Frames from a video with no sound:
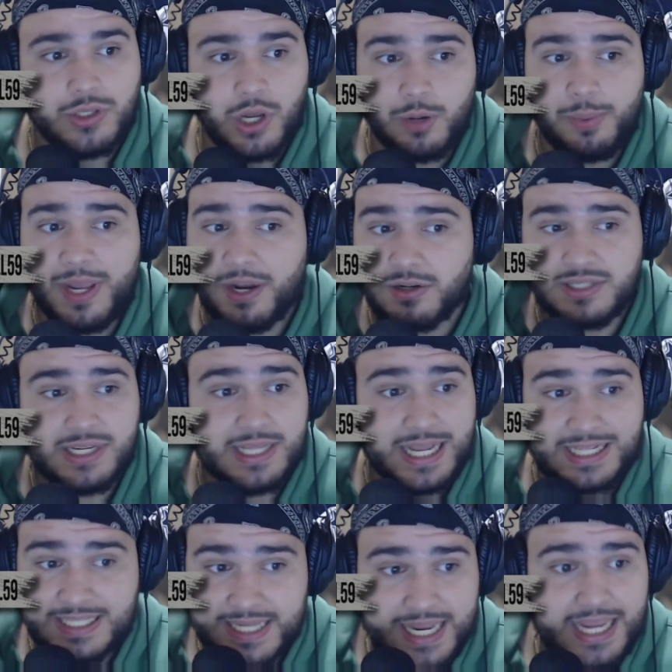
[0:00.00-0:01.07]
Doug Peterson,
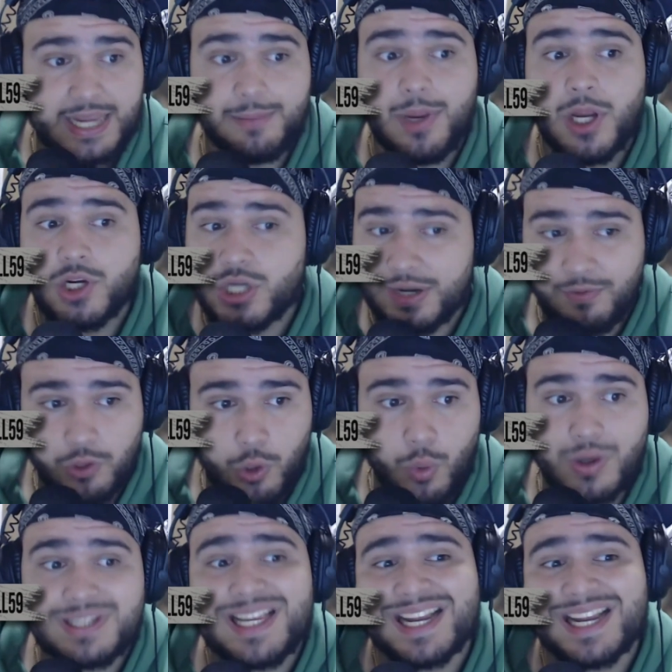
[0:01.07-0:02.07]
that scheme, Trevor Lawrence,